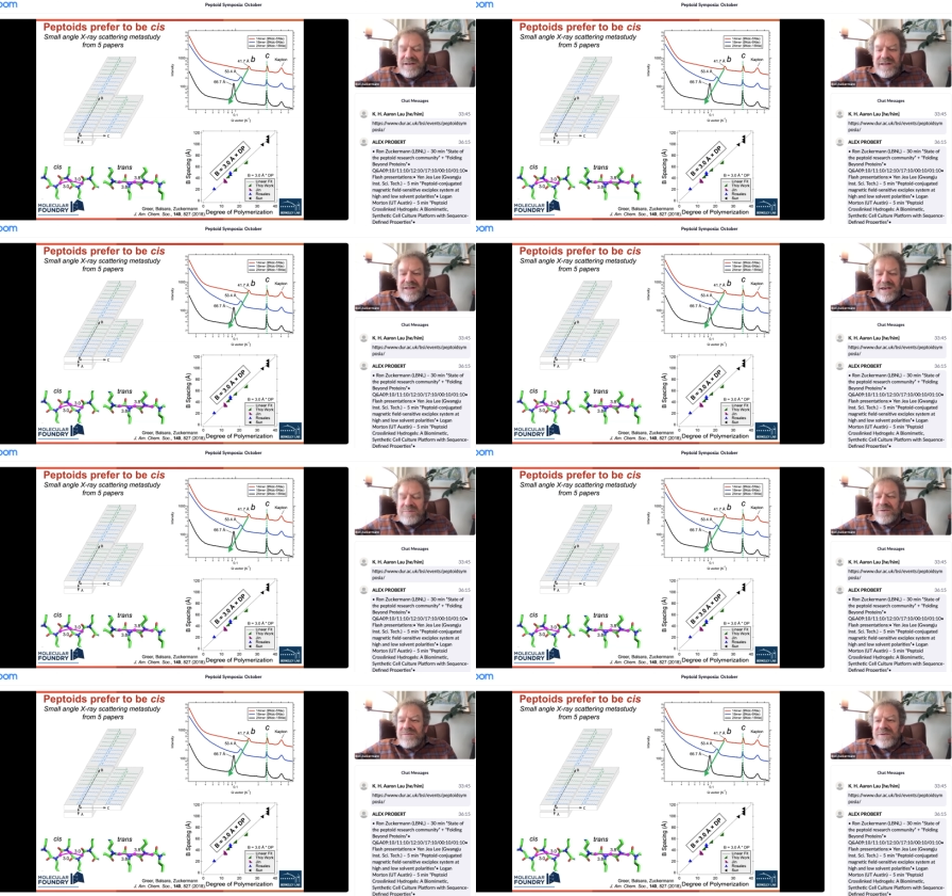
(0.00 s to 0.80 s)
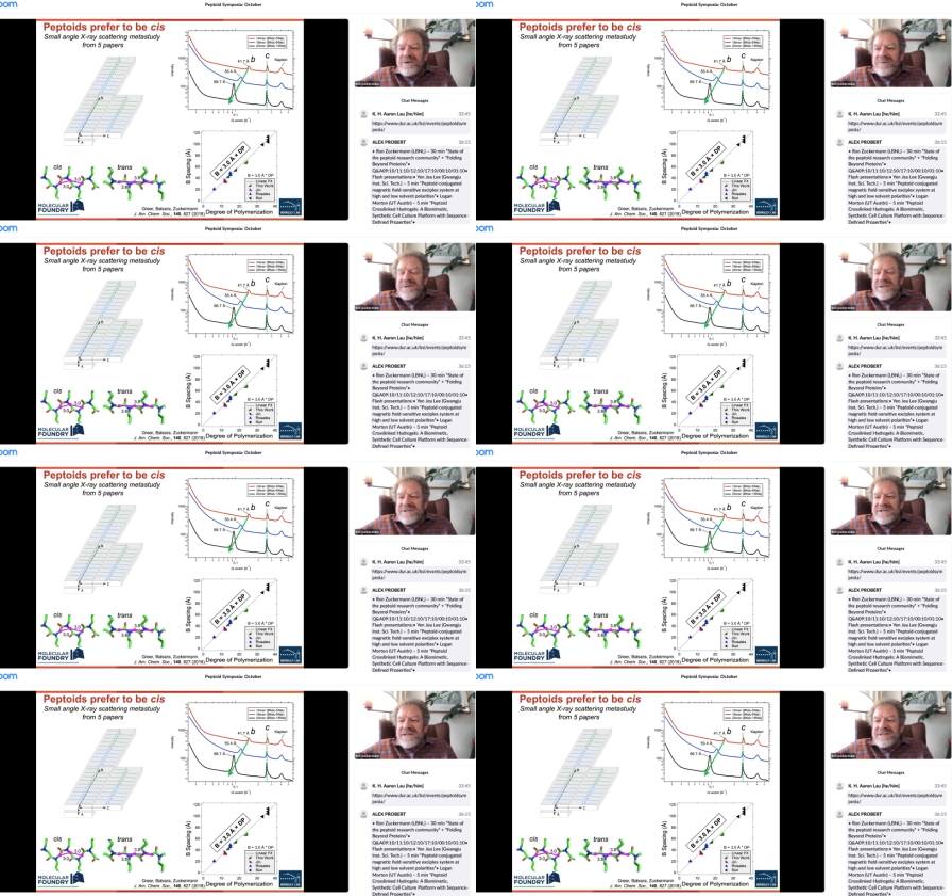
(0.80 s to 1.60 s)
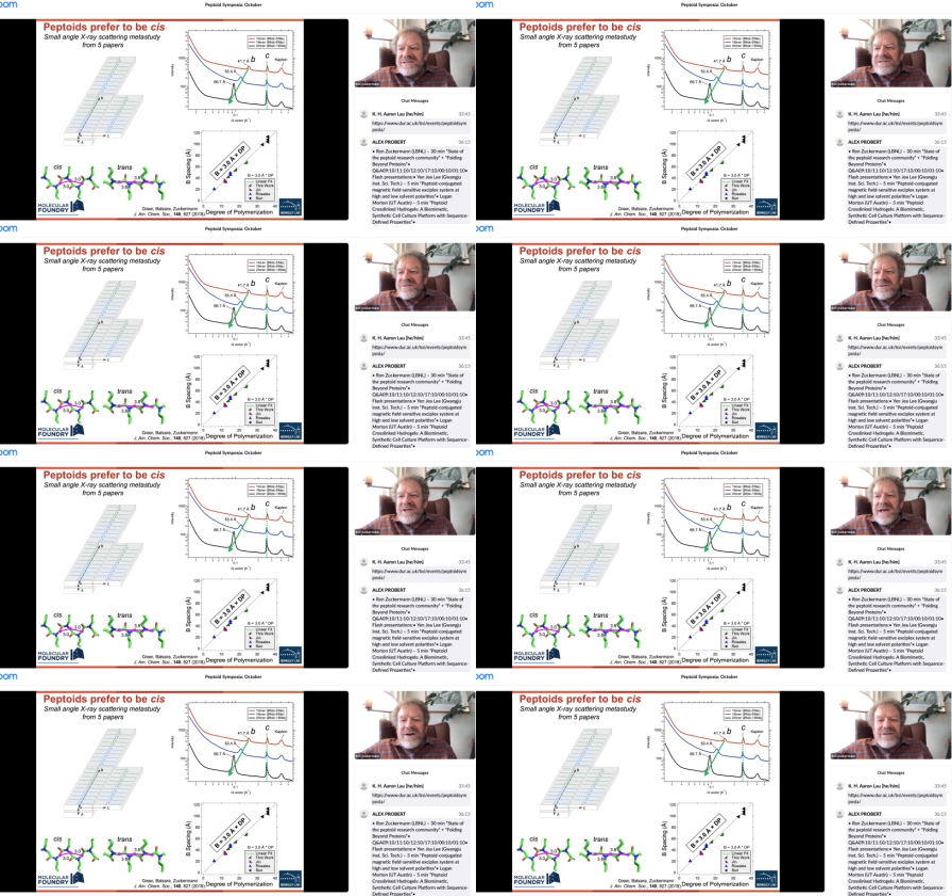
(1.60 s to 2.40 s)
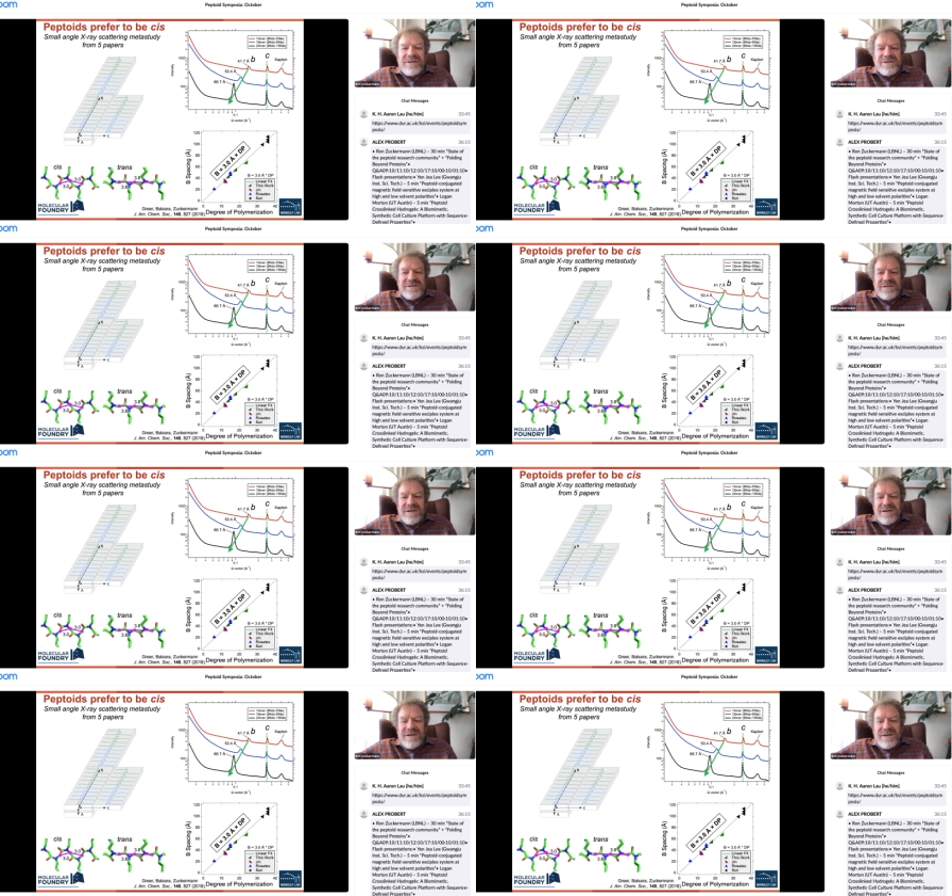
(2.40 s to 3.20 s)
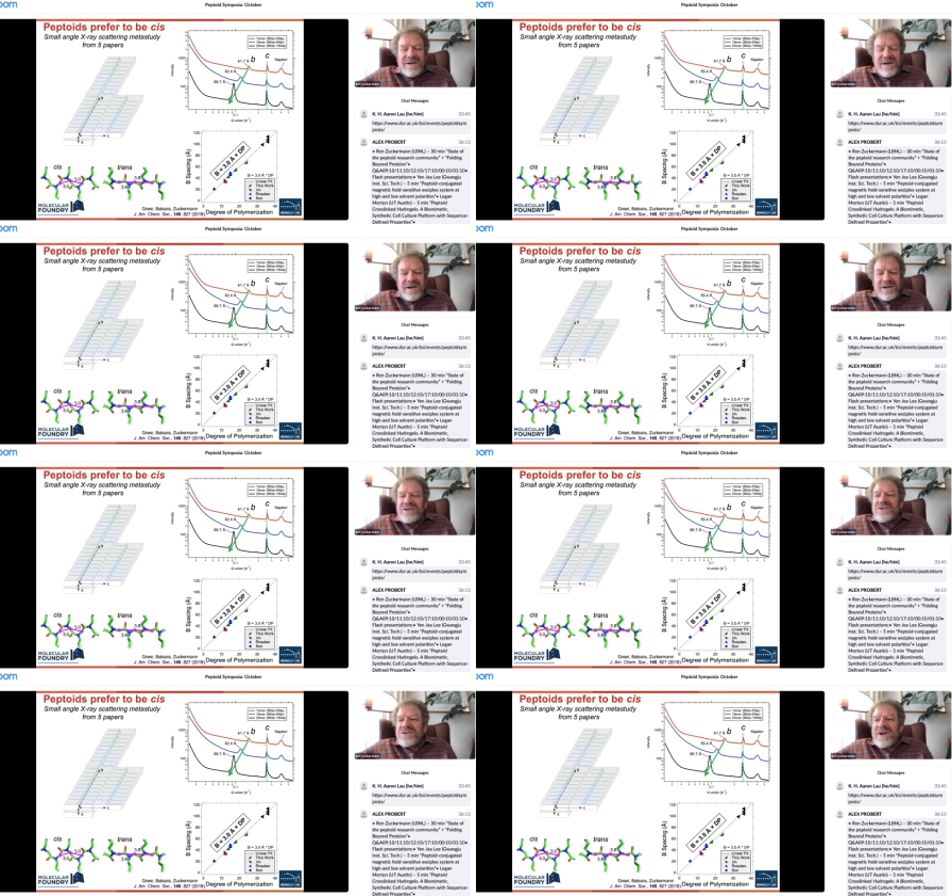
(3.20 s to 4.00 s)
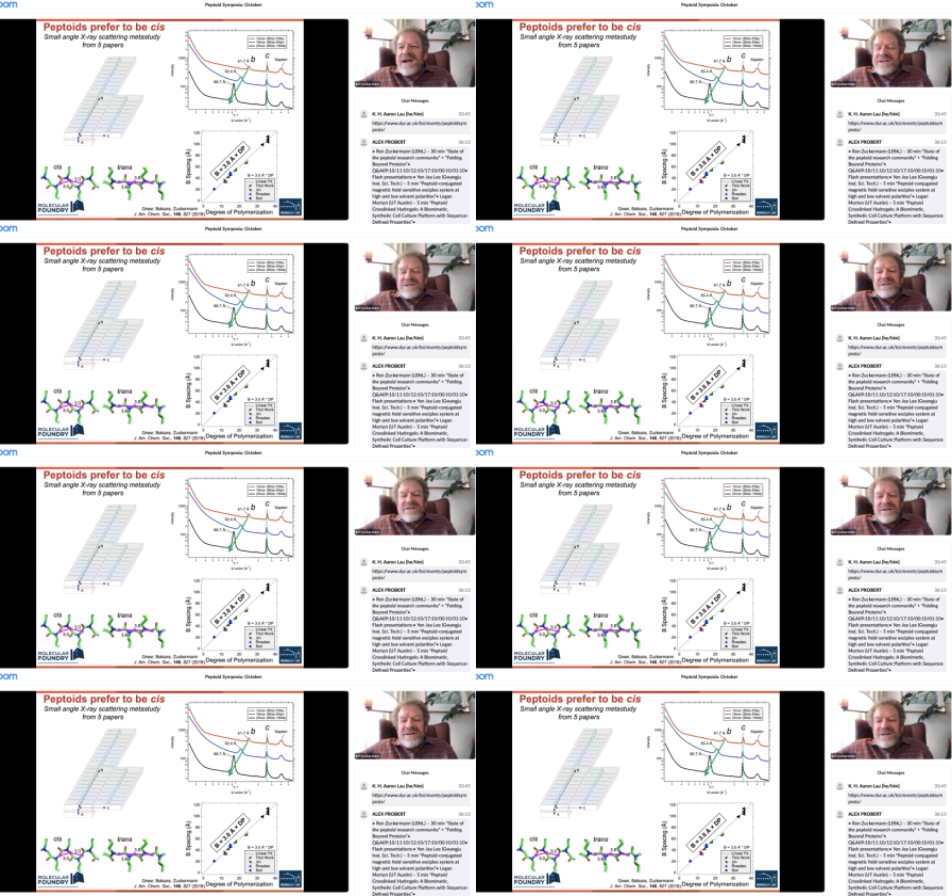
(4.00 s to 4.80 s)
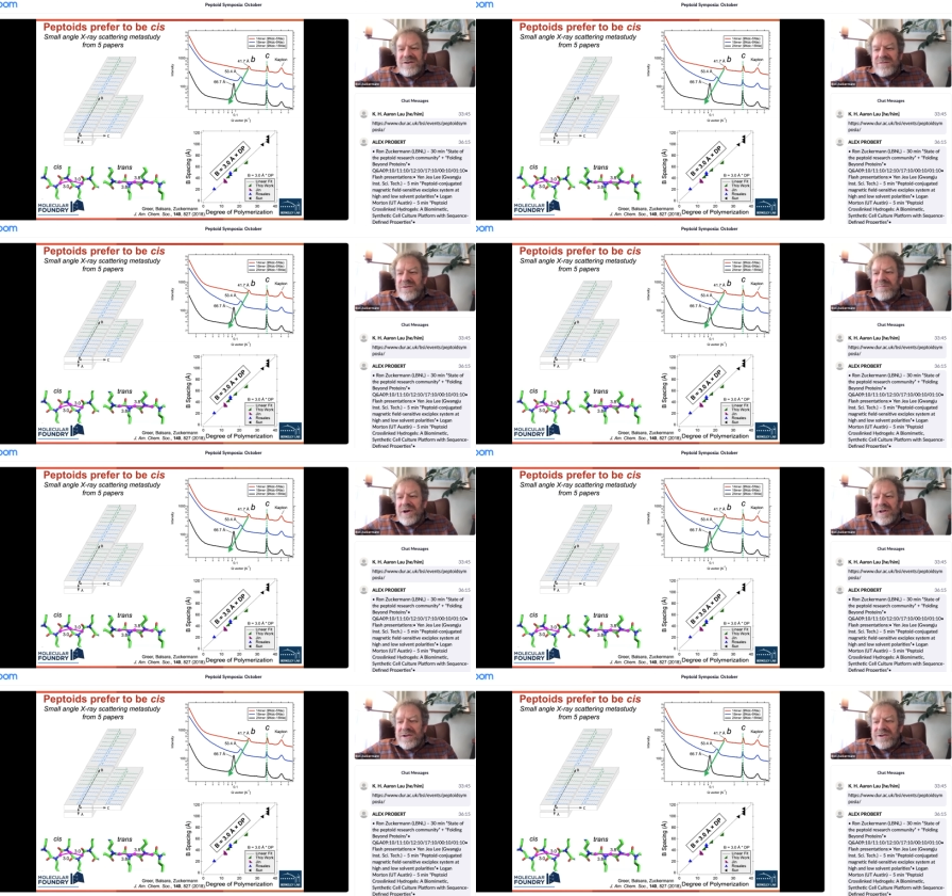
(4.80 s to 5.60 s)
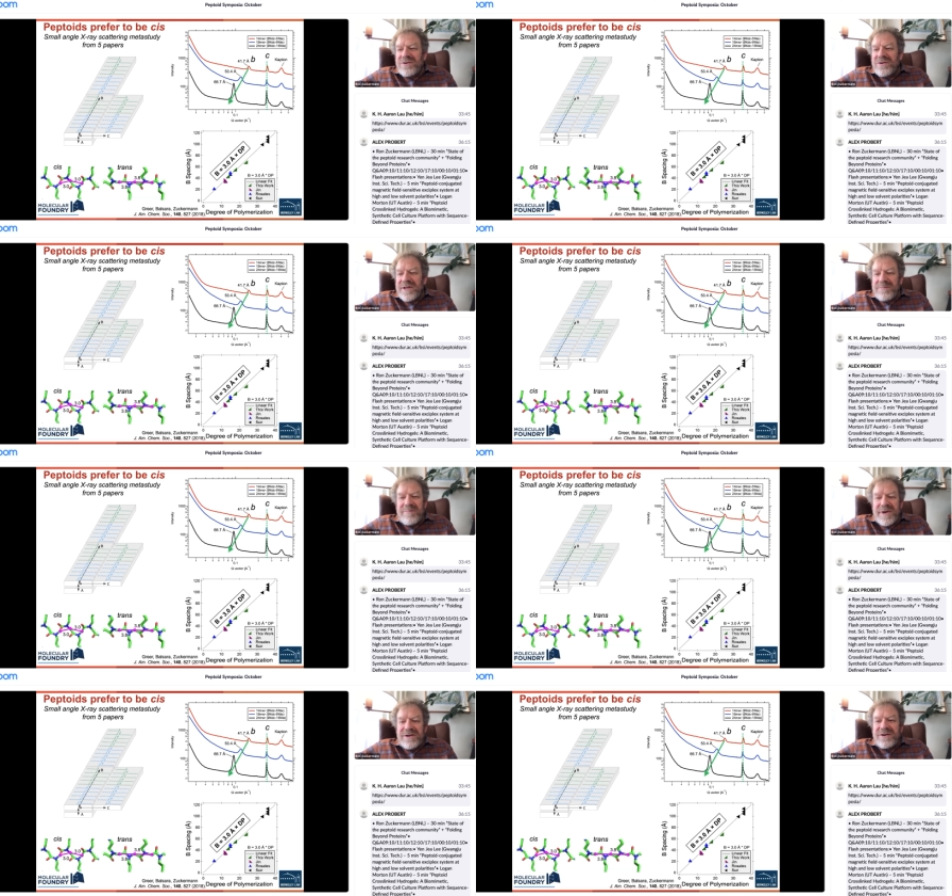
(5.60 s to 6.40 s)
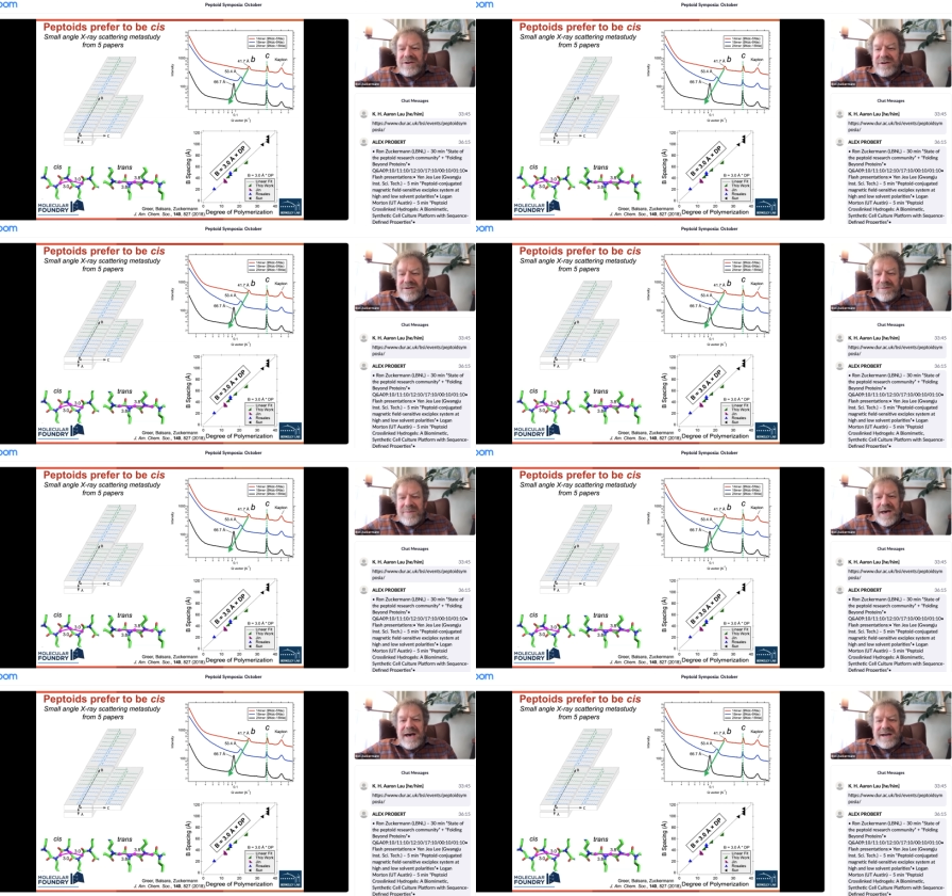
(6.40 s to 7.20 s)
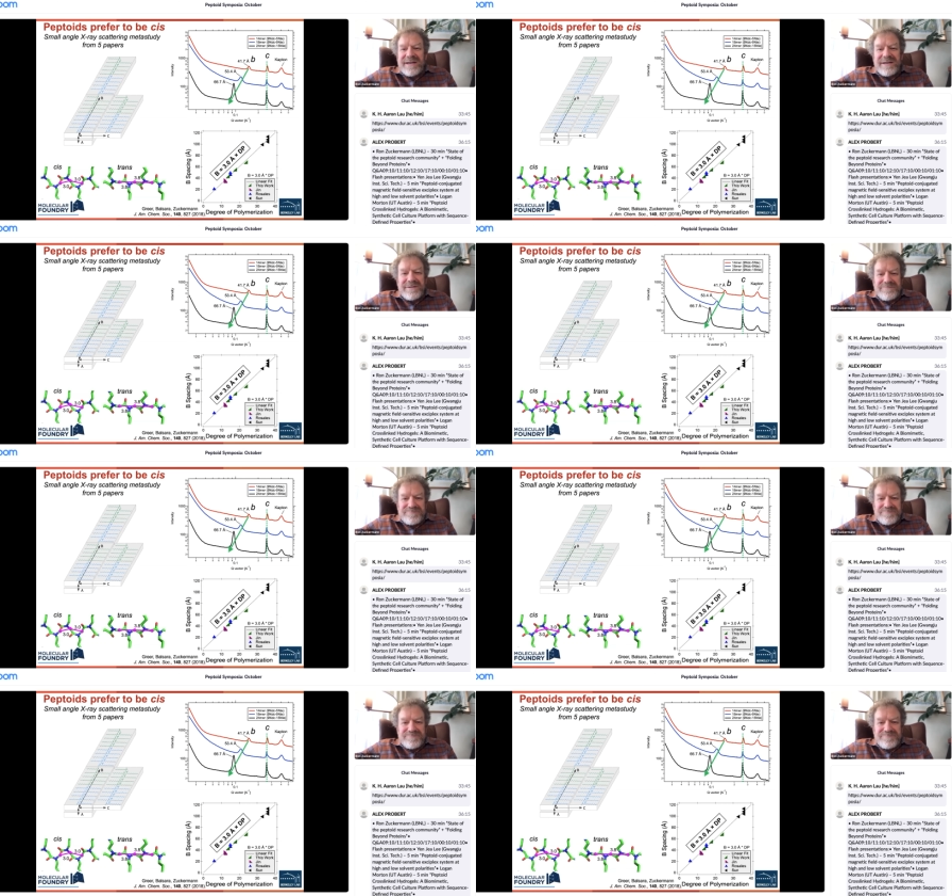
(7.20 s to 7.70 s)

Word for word: they prefer to be cis to allow this uh, contraction of the molecule and better packing.